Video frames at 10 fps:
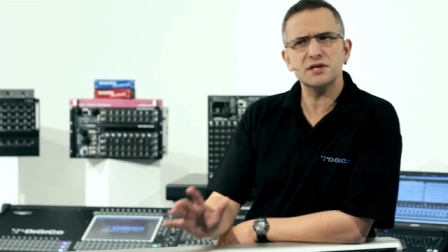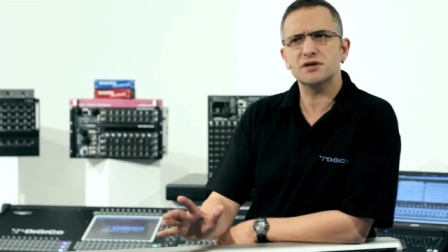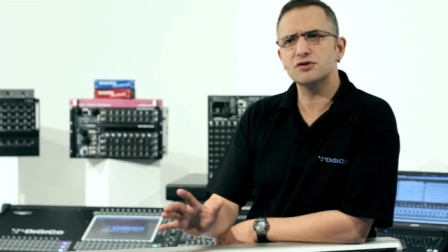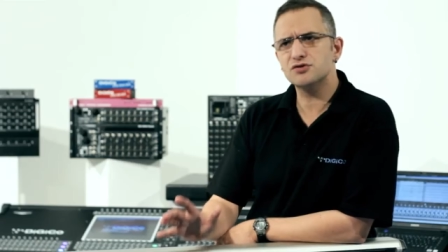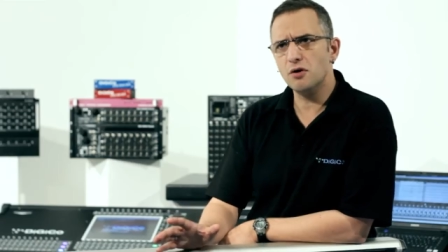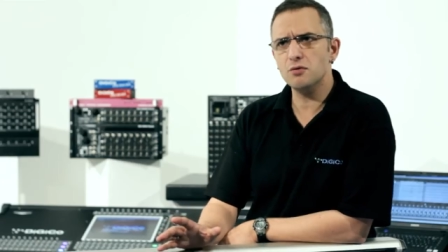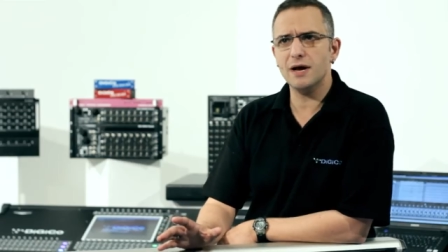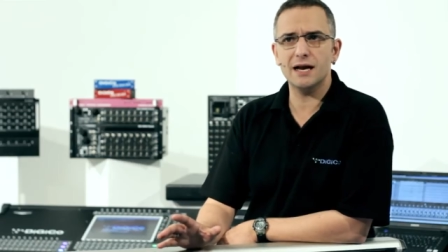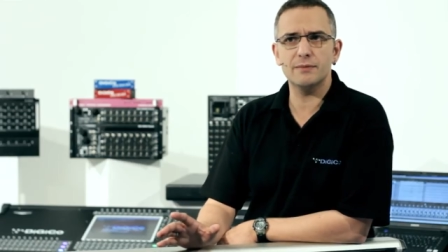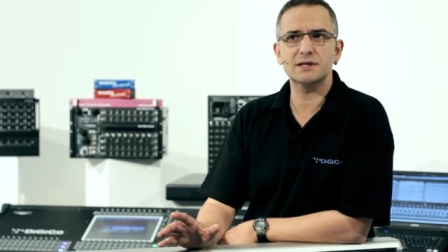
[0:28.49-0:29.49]
control
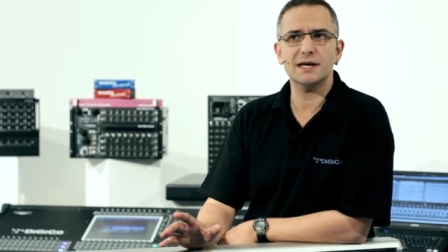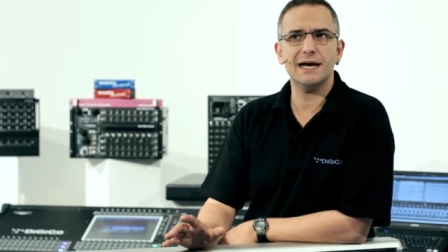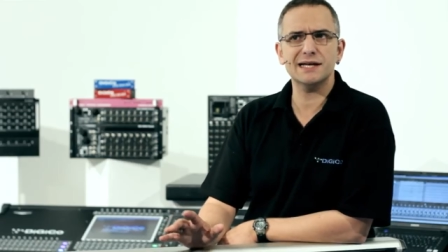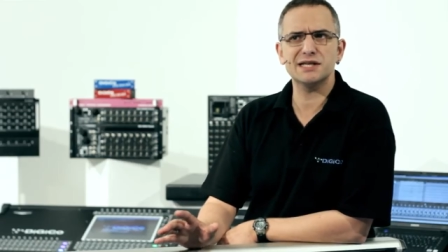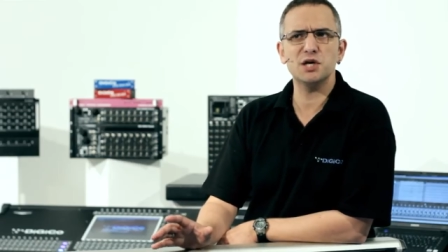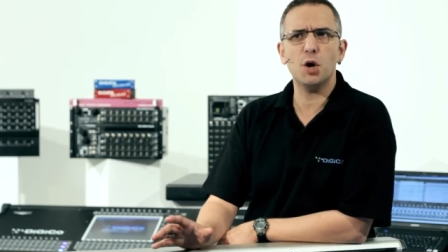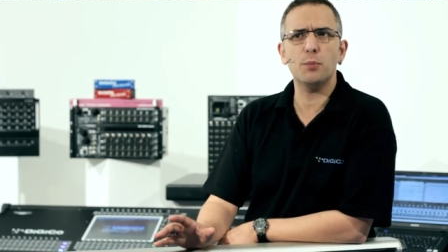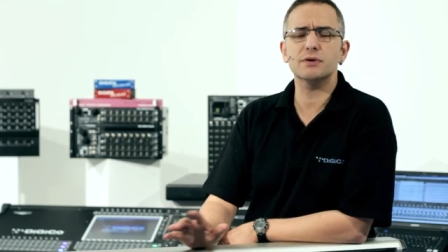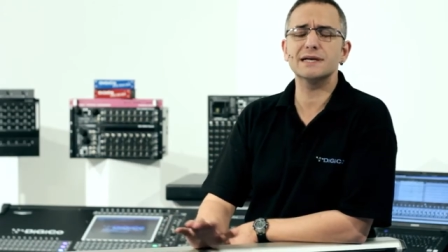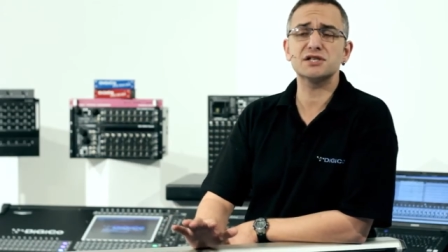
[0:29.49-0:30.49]
element actually
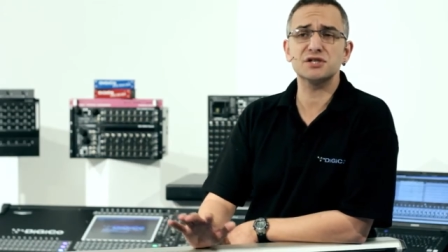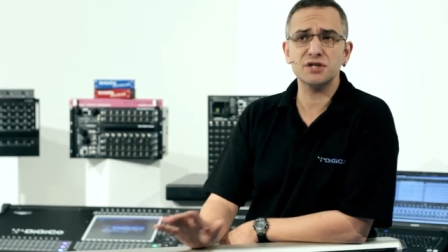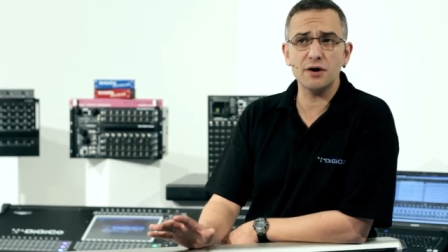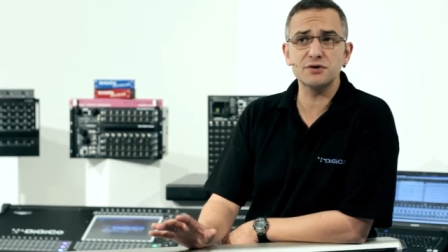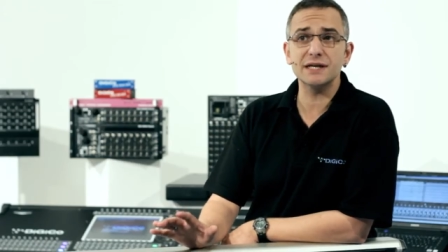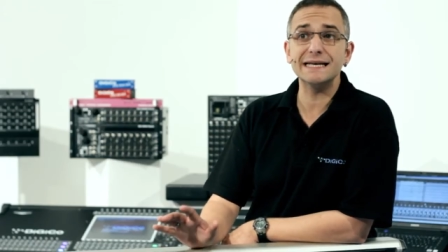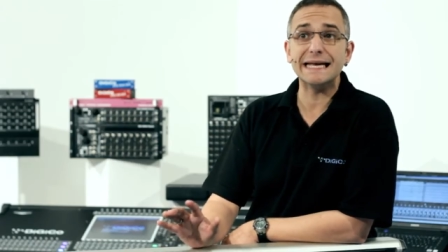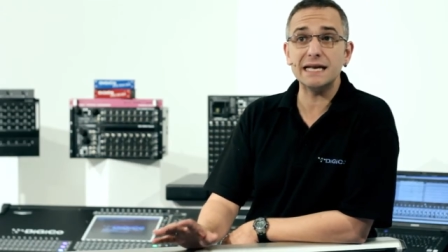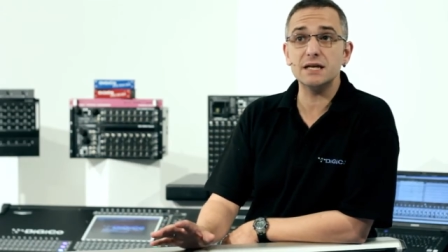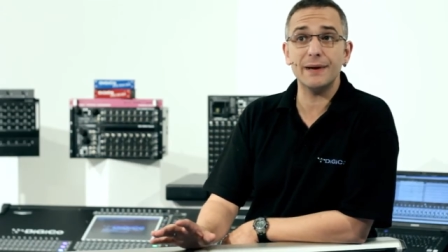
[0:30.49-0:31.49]
operates totally
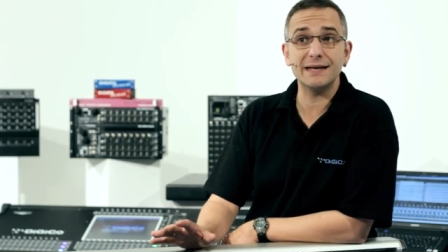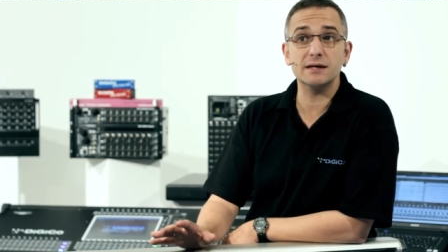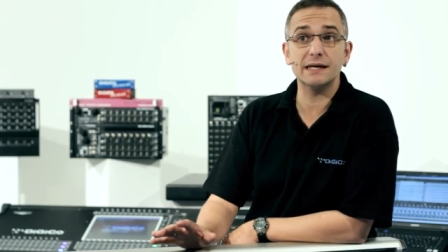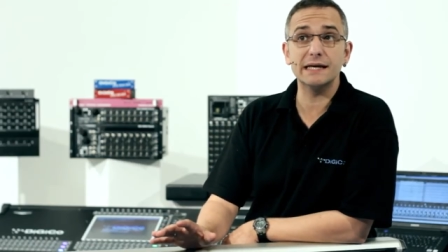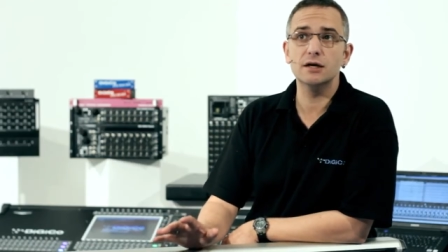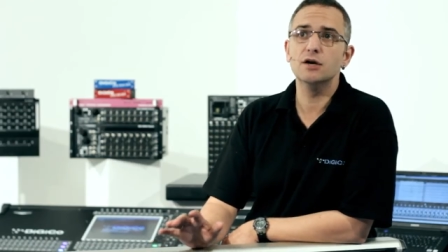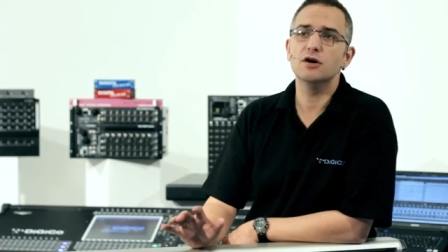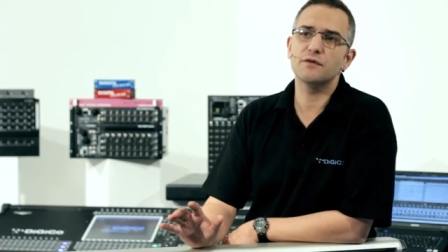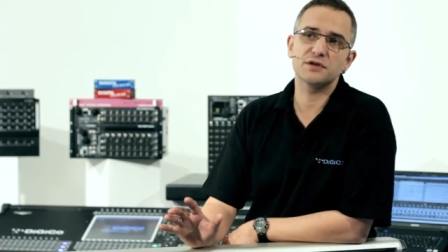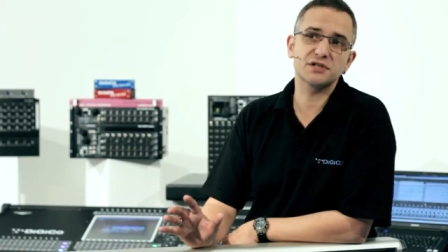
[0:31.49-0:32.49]
independently of the